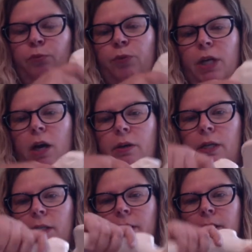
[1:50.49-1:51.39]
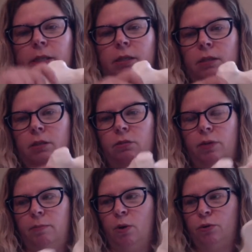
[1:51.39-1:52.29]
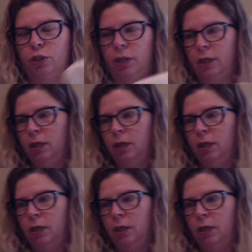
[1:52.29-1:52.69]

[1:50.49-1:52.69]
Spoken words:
360-degree motion.